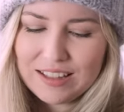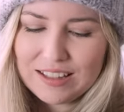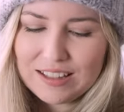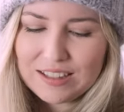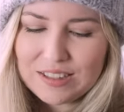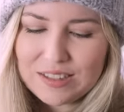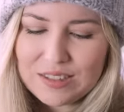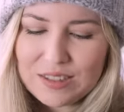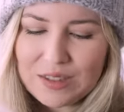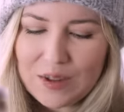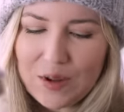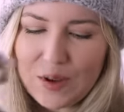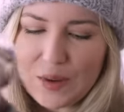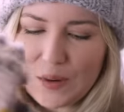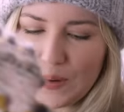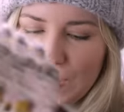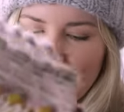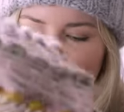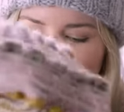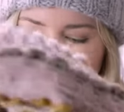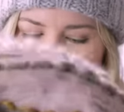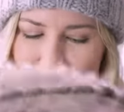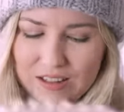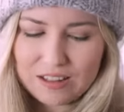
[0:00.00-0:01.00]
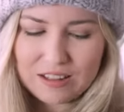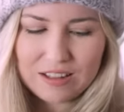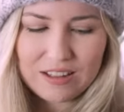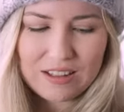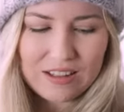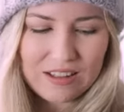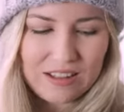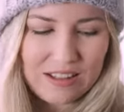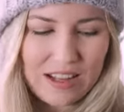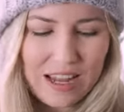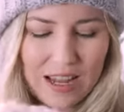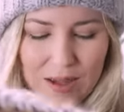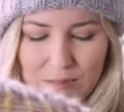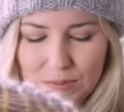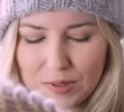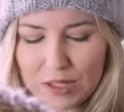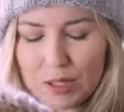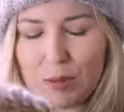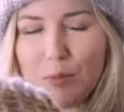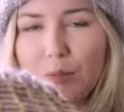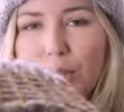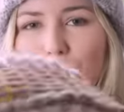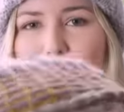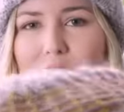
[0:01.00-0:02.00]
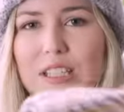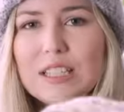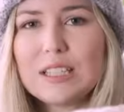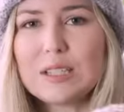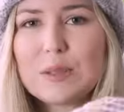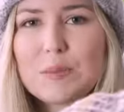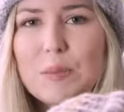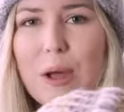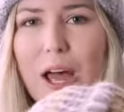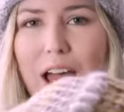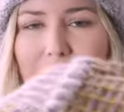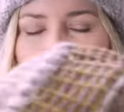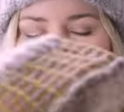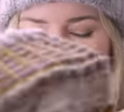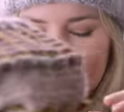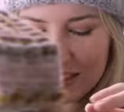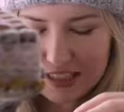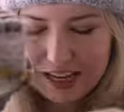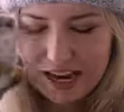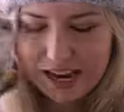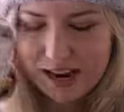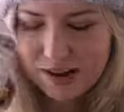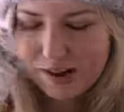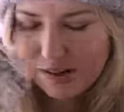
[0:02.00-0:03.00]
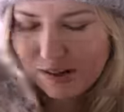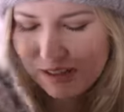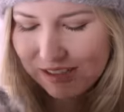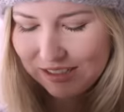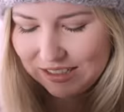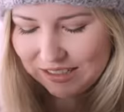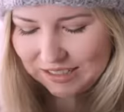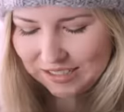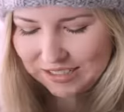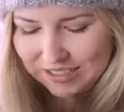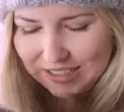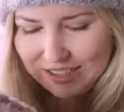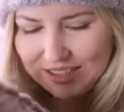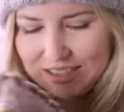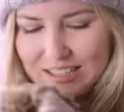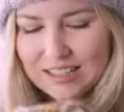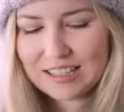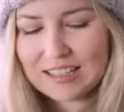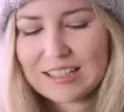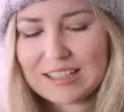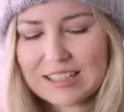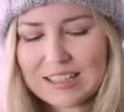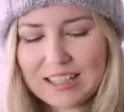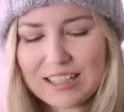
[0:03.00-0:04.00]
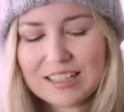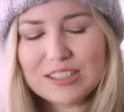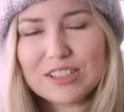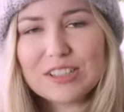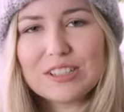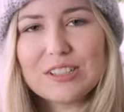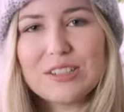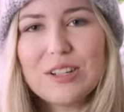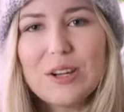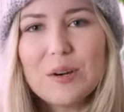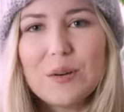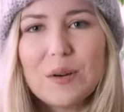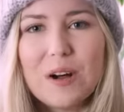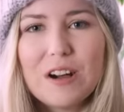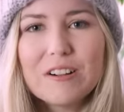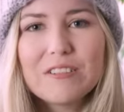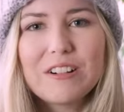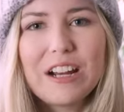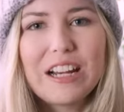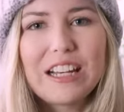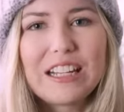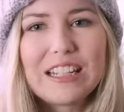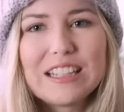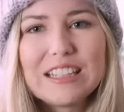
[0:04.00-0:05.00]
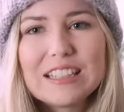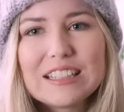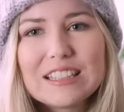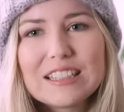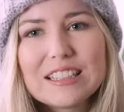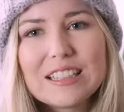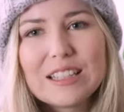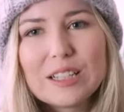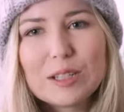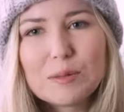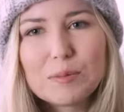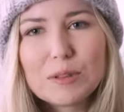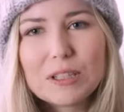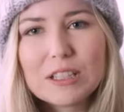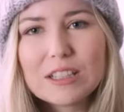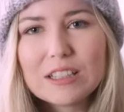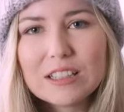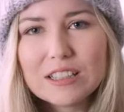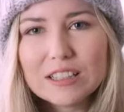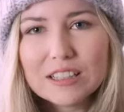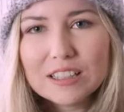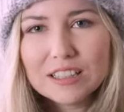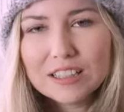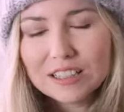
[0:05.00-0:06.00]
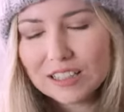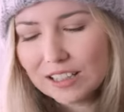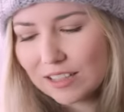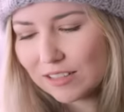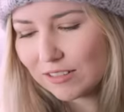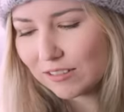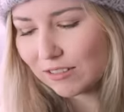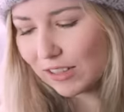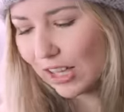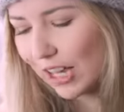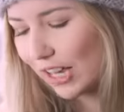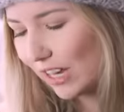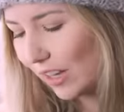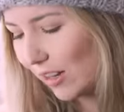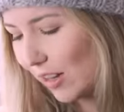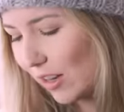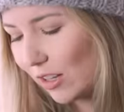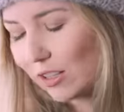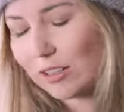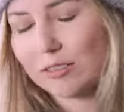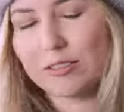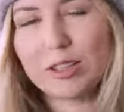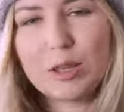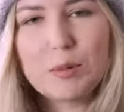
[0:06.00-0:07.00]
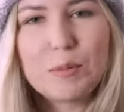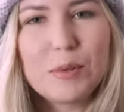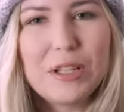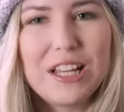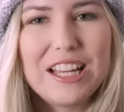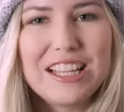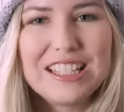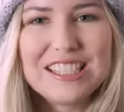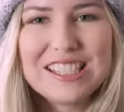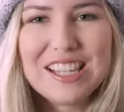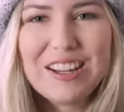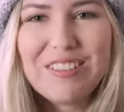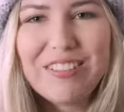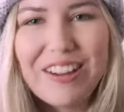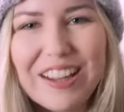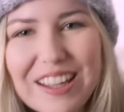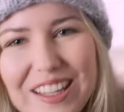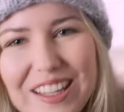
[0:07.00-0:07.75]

So I'm gonna put this pile down because I just know already it's gonna be flying all over the place if I